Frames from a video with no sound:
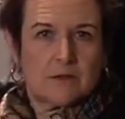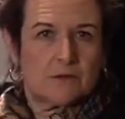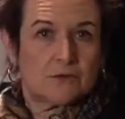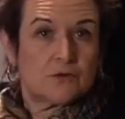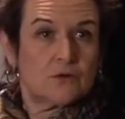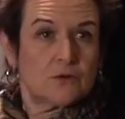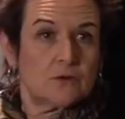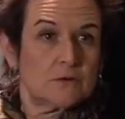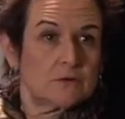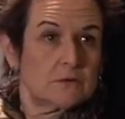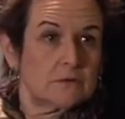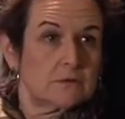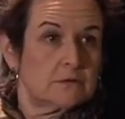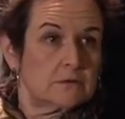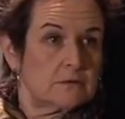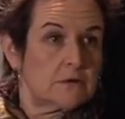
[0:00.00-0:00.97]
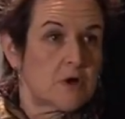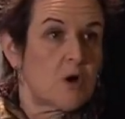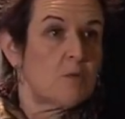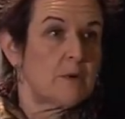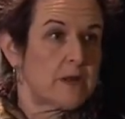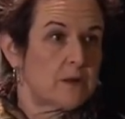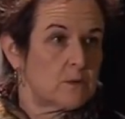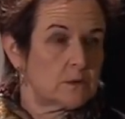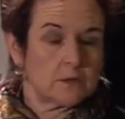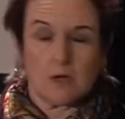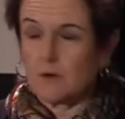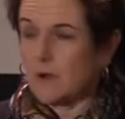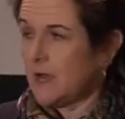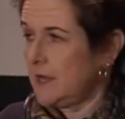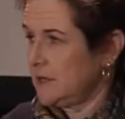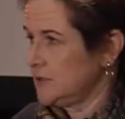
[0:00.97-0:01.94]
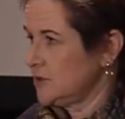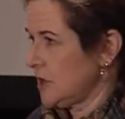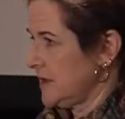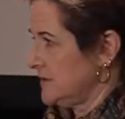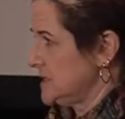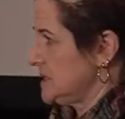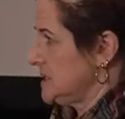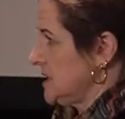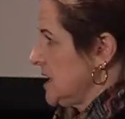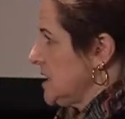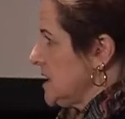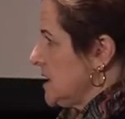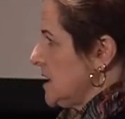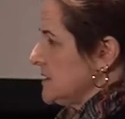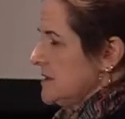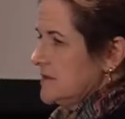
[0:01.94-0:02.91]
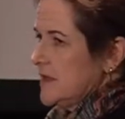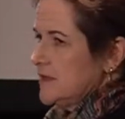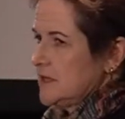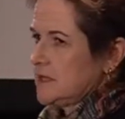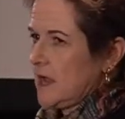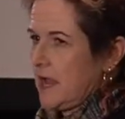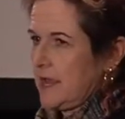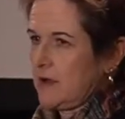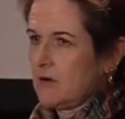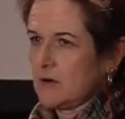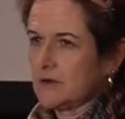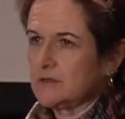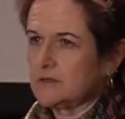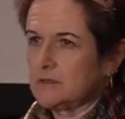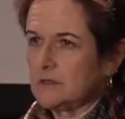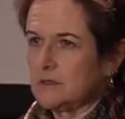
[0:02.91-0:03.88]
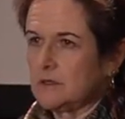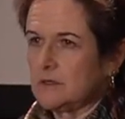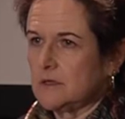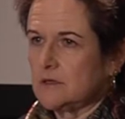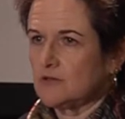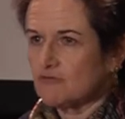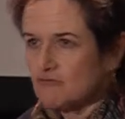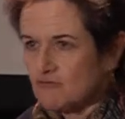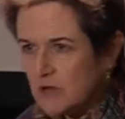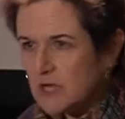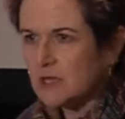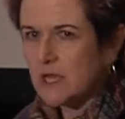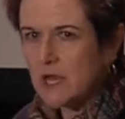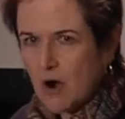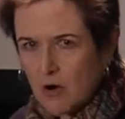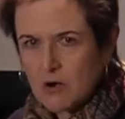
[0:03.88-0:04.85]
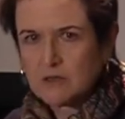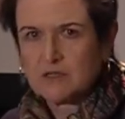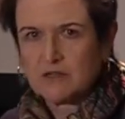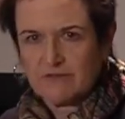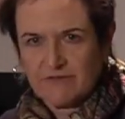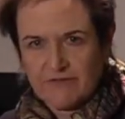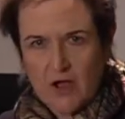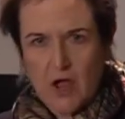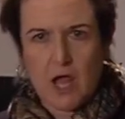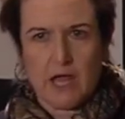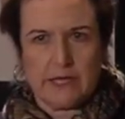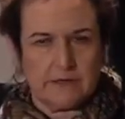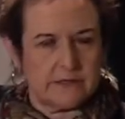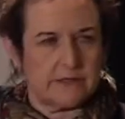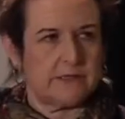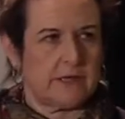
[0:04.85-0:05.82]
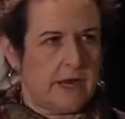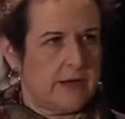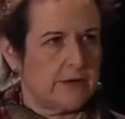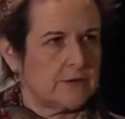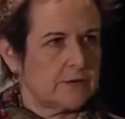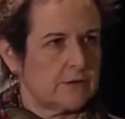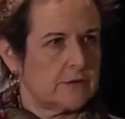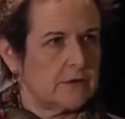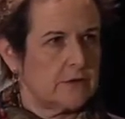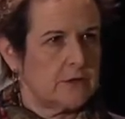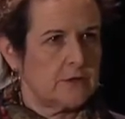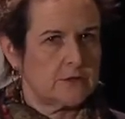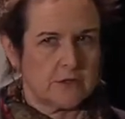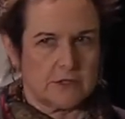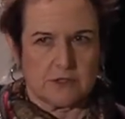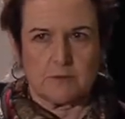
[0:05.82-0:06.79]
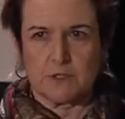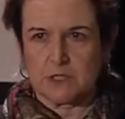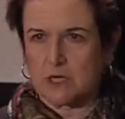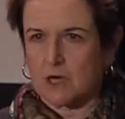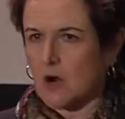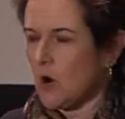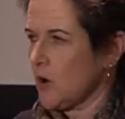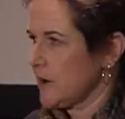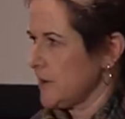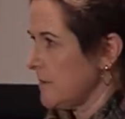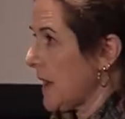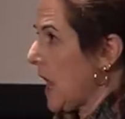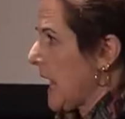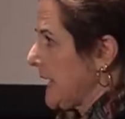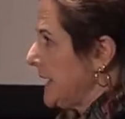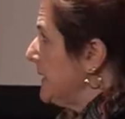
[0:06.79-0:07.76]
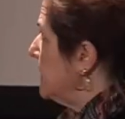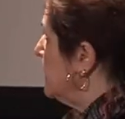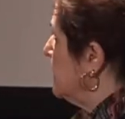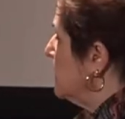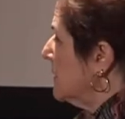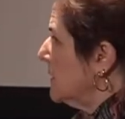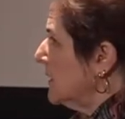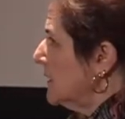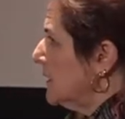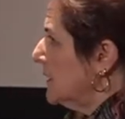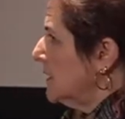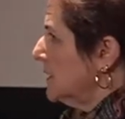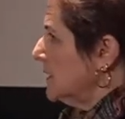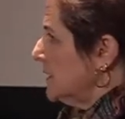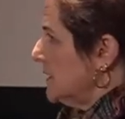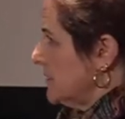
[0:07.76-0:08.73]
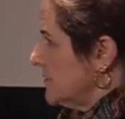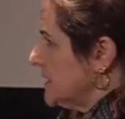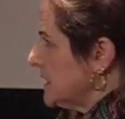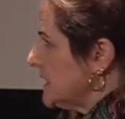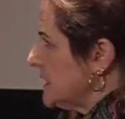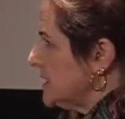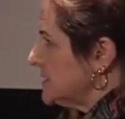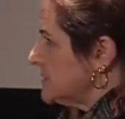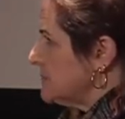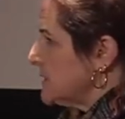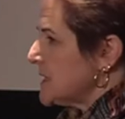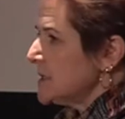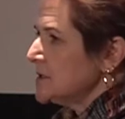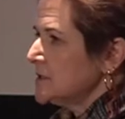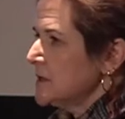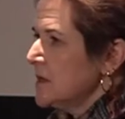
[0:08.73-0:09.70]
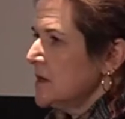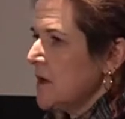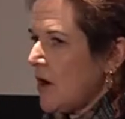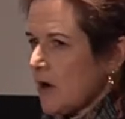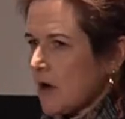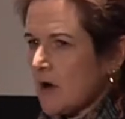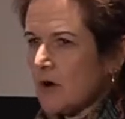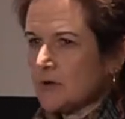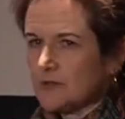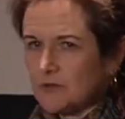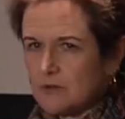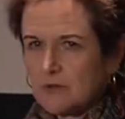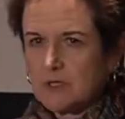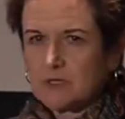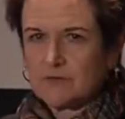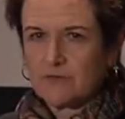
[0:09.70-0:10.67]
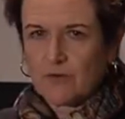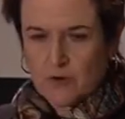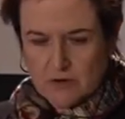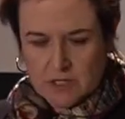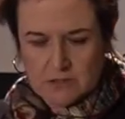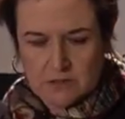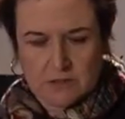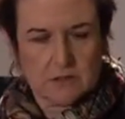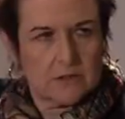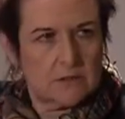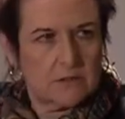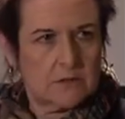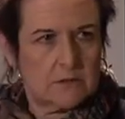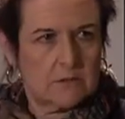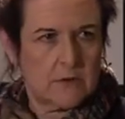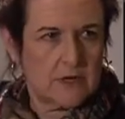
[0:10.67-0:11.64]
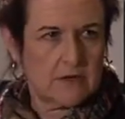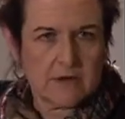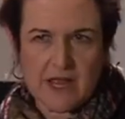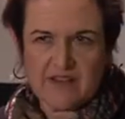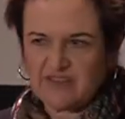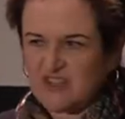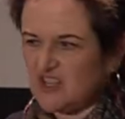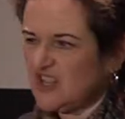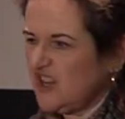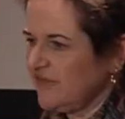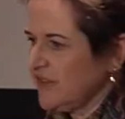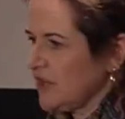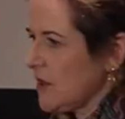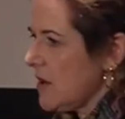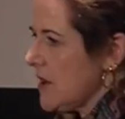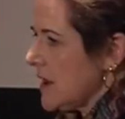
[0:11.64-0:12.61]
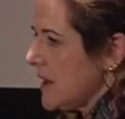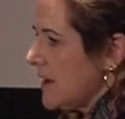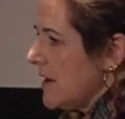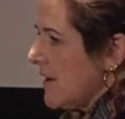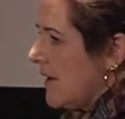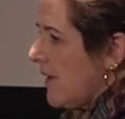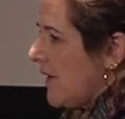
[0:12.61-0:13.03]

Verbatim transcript: Soon, nobody will know how to drive a stick other than the diehards. It's really hard to find a standard transmission car to buy. It really is, because our cars do this for us. We don't have to shift the car.